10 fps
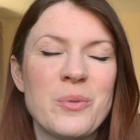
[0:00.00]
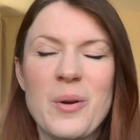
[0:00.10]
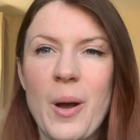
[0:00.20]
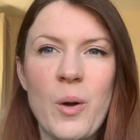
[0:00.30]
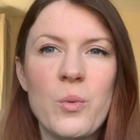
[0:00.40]

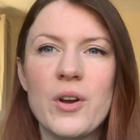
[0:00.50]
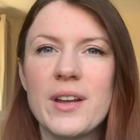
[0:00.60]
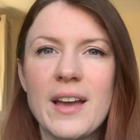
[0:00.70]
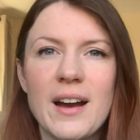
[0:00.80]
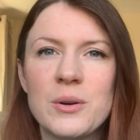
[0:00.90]
I'll
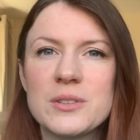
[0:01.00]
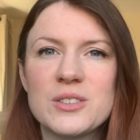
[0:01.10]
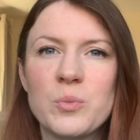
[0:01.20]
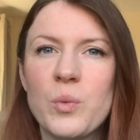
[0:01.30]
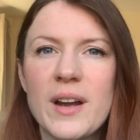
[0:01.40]
work it out
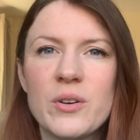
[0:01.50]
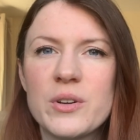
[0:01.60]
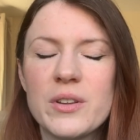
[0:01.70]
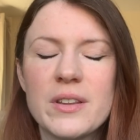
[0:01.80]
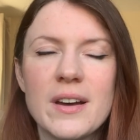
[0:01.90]
some way or
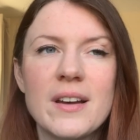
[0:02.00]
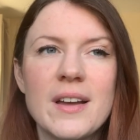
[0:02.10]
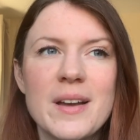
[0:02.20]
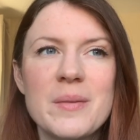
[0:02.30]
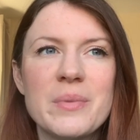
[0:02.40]
another.
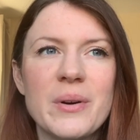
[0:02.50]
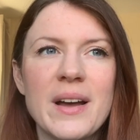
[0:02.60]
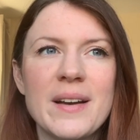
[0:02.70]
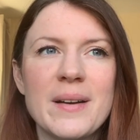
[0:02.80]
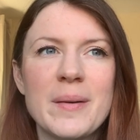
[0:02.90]
But
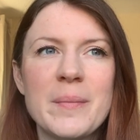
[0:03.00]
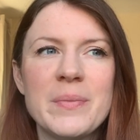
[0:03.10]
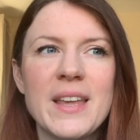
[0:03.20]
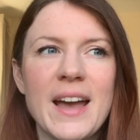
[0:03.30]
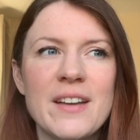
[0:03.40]
um,
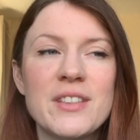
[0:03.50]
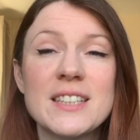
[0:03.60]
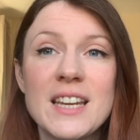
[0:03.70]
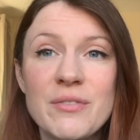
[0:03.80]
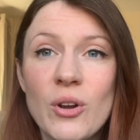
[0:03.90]
yeah, if there's
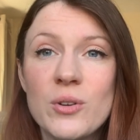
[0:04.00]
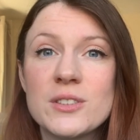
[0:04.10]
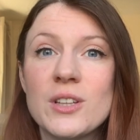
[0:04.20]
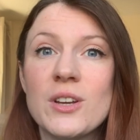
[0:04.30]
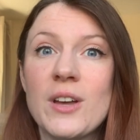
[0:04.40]
any vlogs
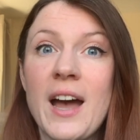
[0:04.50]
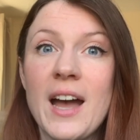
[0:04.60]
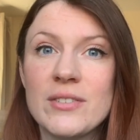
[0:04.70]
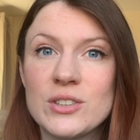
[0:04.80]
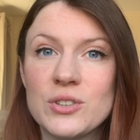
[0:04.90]
that I
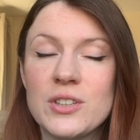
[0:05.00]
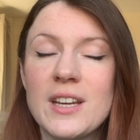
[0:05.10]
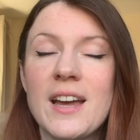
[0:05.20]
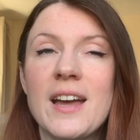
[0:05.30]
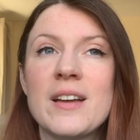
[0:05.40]
haven't done
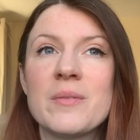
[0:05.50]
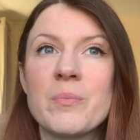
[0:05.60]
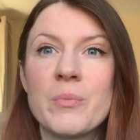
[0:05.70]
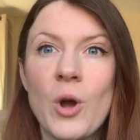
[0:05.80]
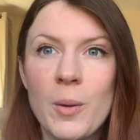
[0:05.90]
yet,
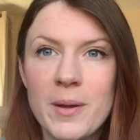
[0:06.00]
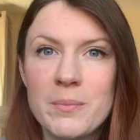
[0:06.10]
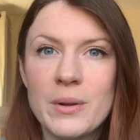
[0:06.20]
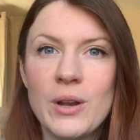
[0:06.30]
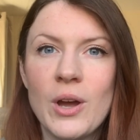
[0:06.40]

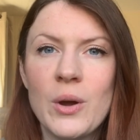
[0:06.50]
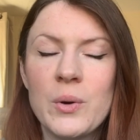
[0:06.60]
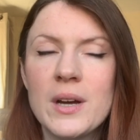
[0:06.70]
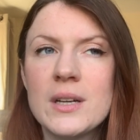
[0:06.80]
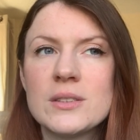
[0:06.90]
comment
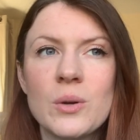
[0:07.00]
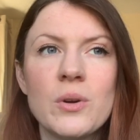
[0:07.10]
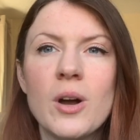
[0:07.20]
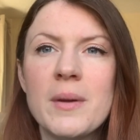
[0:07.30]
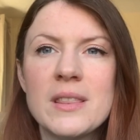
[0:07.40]
below. Don't
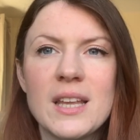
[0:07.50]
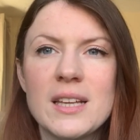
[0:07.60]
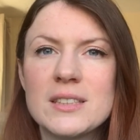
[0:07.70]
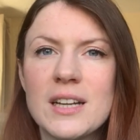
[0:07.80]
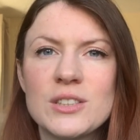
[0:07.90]
comment
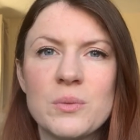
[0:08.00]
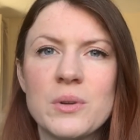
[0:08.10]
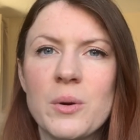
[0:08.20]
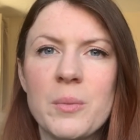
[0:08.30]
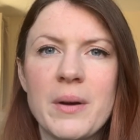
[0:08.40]
things that I don't
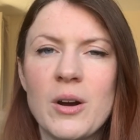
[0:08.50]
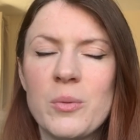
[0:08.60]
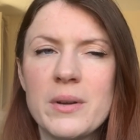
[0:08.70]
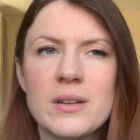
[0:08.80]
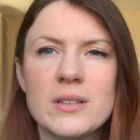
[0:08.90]
know
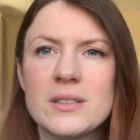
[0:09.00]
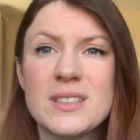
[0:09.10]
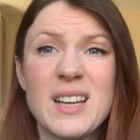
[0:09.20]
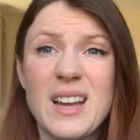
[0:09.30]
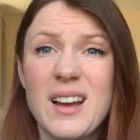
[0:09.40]
about
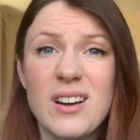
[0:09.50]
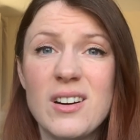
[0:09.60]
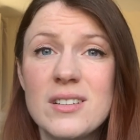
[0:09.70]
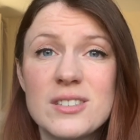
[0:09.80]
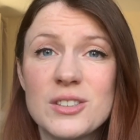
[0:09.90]
because I
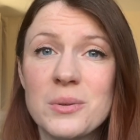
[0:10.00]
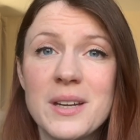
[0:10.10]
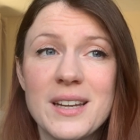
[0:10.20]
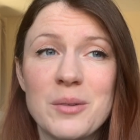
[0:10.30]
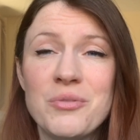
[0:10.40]
can't do
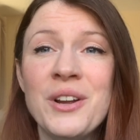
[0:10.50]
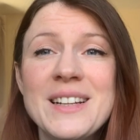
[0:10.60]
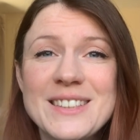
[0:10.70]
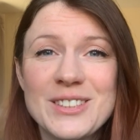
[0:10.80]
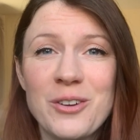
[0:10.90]
it. I'm
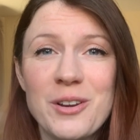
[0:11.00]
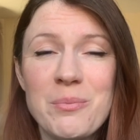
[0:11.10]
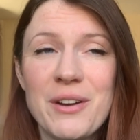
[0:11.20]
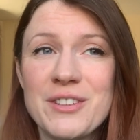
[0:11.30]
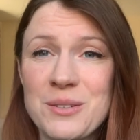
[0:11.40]
really sorry,
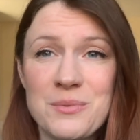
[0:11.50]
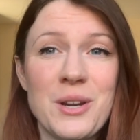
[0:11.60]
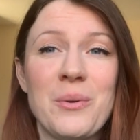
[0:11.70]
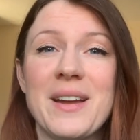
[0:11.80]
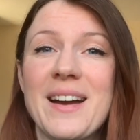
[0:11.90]
but if I don't
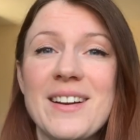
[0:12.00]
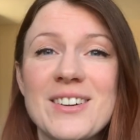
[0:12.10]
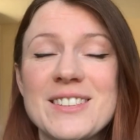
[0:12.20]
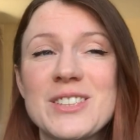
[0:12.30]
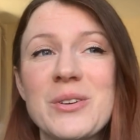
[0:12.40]
know it, I
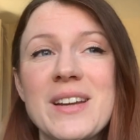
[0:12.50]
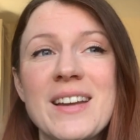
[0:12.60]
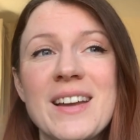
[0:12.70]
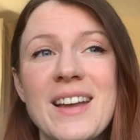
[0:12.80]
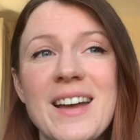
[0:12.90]
can't do
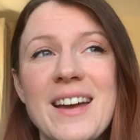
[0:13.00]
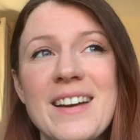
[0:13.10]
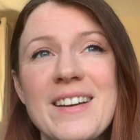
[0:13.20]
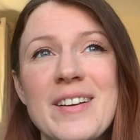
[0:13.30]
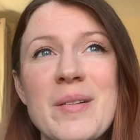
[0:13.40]
it.
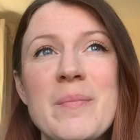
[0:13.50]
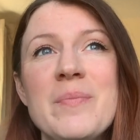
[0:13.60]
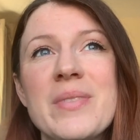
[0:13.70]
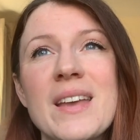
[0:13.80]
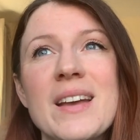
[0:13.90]

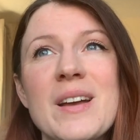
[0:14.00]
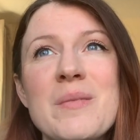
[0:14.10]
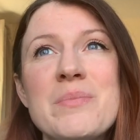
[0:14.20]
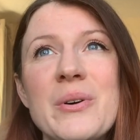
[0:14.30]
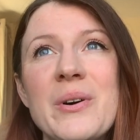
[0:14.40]
Um,
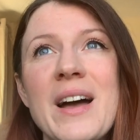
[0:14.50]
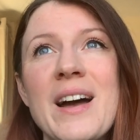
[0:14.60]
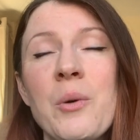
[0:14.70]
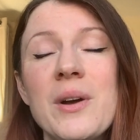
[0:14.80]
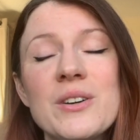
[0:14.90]
but
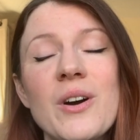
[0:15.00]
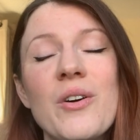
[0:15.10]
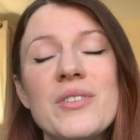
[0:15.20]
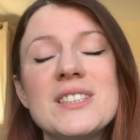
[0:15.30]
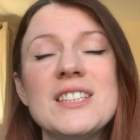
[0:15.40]
I will
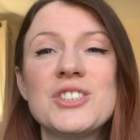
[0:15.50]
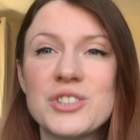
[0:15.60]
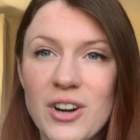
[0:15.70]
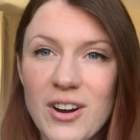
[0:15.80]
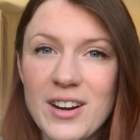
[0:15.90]
obviously
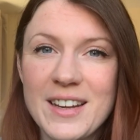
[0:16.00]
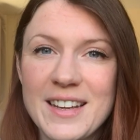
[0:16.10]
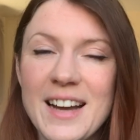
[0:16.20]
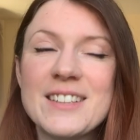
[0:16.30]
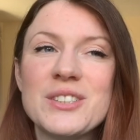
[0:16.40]

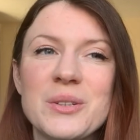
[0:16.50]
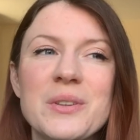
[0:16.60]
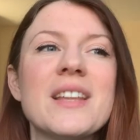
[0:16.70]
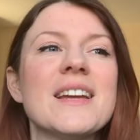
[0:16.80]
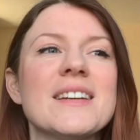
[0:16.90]
try and do
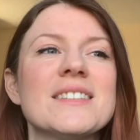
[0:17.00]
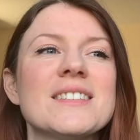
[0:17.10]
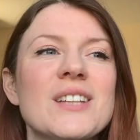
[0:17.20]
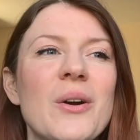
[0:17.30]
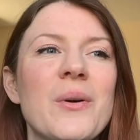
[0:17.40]
things.
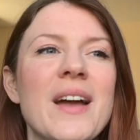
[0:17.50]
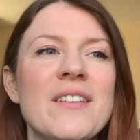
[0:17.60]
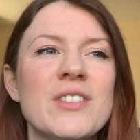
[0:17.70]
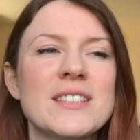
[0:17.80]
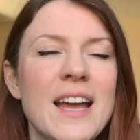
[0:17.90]
So
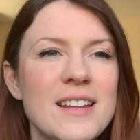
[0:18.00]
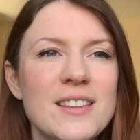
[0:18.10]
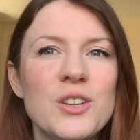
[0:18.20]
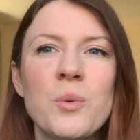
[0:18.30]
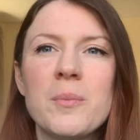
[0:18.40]
if there's
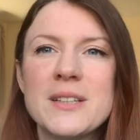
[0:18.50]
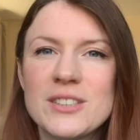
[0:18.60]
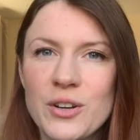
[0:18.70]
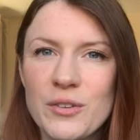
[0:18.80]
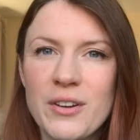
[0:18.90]
anything you want me to
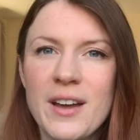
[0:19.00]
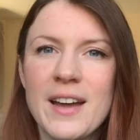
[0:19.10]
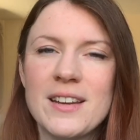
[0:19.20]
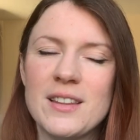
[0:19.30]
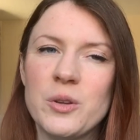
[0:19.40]
cover,
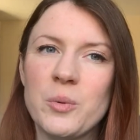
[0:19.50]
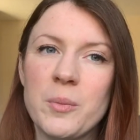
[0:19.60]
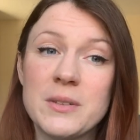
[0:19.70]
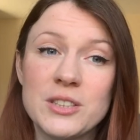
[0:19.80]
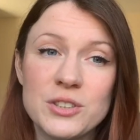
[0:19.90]
anything you
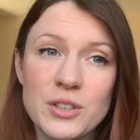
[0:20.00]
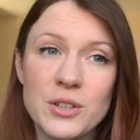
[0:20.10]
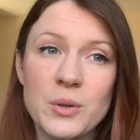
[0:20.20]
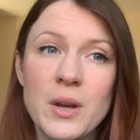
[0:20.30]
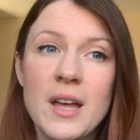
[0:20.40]
want me to
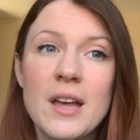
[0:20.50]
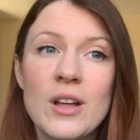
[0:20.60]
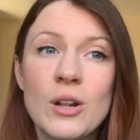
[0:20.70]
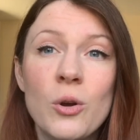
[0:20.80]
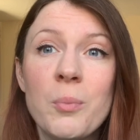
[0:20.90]
do,
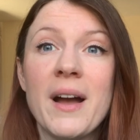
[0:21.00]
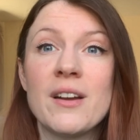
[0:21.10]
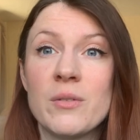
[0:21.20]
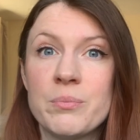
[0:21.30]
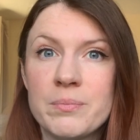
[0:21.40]
look back
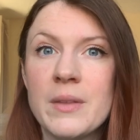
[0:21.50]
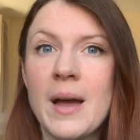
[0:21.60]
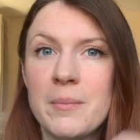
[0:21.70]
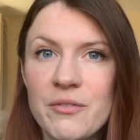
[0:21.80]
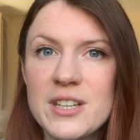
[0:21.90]

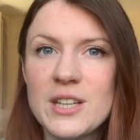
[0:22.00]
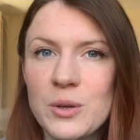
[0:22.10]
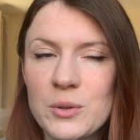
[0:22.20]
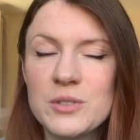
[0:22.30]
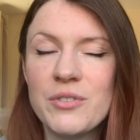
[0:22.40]
at my
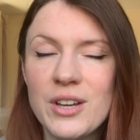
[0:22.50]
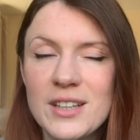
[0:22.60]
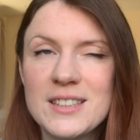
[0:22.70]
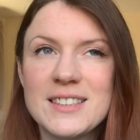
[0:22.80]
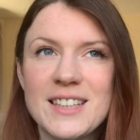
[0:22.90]
videos
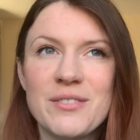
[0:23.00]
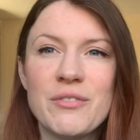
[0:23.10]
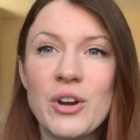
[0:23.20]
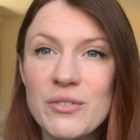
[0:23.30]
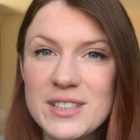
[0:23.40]
first and see if I've
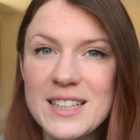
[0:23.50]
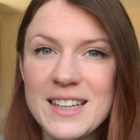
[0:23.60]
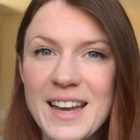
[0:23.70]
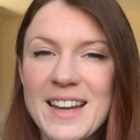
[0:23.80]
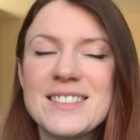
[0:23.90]
covered it
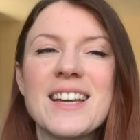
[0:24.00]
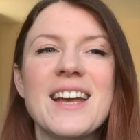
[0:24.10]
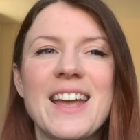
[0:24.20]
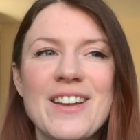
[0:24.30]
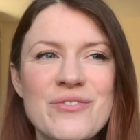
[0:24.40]
yet.
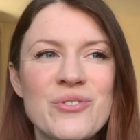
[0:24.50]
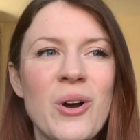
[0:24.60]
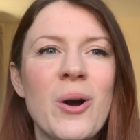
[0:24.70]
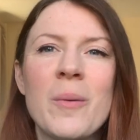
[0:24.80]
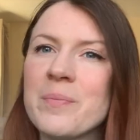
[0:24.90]
If
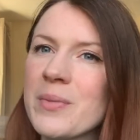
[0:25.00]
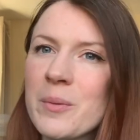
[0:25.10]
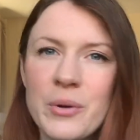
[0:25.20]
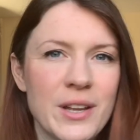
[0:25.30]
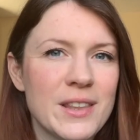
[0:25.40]
not,
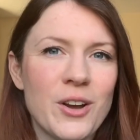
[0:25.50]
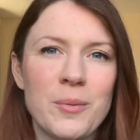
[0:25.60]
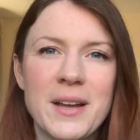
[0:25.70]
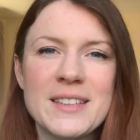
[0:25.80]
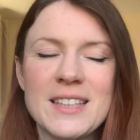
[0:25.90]
put it in the
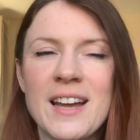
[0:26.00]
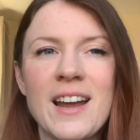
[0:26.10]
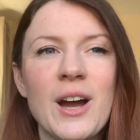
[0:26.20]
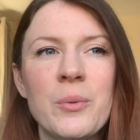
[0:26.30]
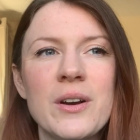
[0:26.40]
comments and
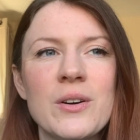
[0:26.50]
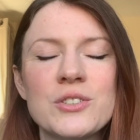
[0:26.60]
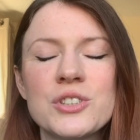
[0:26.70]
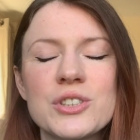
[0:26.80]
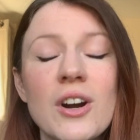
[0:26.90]
I will
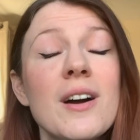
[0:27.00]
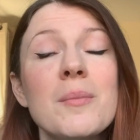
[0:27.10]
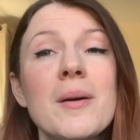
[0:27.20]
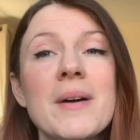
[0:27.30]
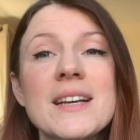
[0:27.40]
try
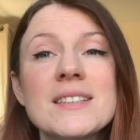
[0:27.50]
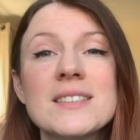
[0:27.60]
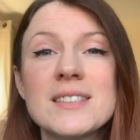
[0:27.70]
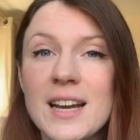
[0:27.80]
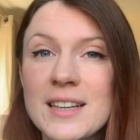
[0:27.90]
my
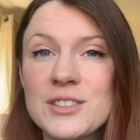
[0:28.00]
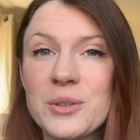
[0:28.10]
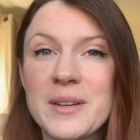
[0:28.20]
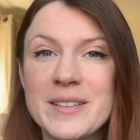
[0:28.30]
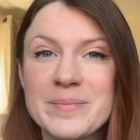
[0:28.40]
best and do
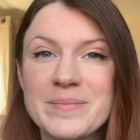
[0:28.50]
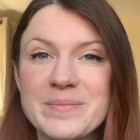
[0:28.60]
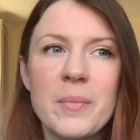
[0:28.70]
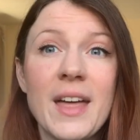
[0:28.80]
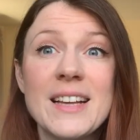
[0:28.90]
it.
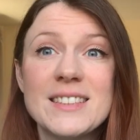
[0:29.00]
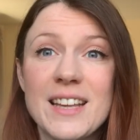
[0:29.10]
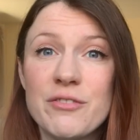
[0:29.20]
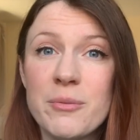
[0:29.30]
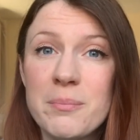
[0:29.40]
But that is
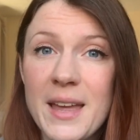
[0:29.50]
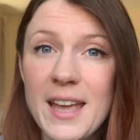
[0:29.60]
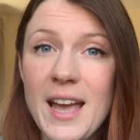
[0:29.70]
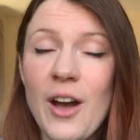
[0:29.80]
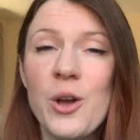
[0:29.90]
it from
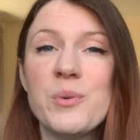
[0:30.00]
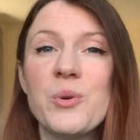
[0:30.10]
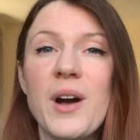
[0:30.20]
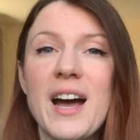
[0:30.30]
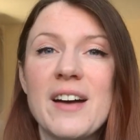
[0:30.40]
me. I hope you
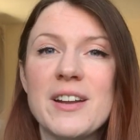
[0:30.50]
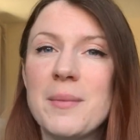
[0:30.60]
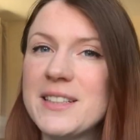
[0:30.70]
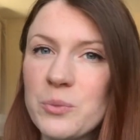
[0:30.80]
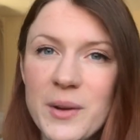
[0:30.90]
all have an
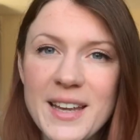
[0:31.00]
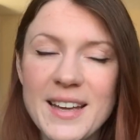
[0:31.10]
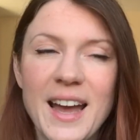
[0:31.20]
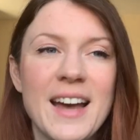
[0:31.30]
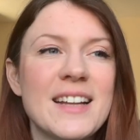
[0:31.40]
amazing
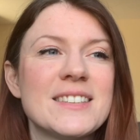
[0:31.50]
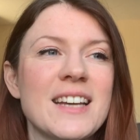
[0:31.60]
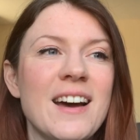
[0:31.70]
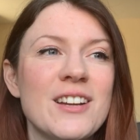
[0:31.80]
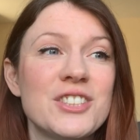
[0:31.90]
week and
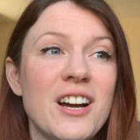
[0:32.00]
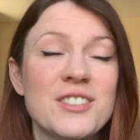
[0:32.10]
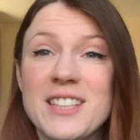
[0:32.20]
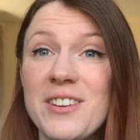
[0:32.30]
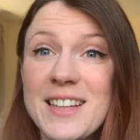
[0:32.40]
I shall
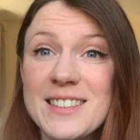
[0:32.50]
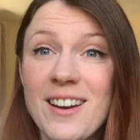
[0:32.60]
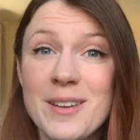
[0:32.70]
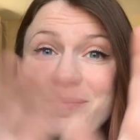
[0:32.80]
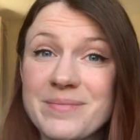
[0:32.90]
see you next
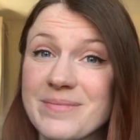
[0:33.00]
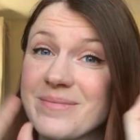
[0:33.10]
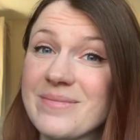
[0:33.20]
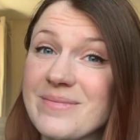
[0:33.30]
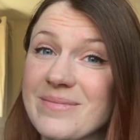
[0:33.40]

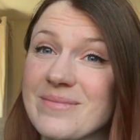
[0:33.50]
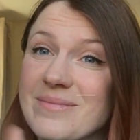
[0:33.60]
time.